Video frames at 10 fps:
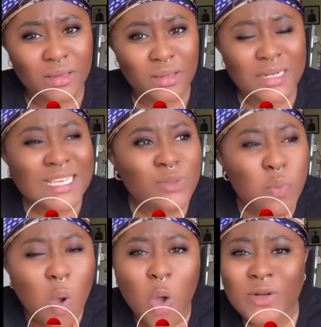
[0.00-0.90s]
This
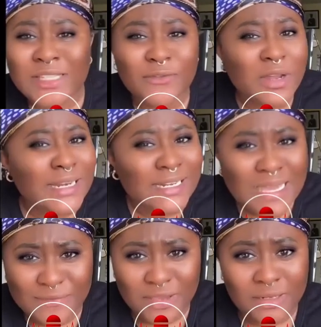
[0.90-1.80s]
world is for the
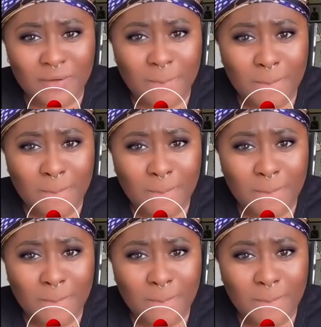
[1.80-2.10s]
living.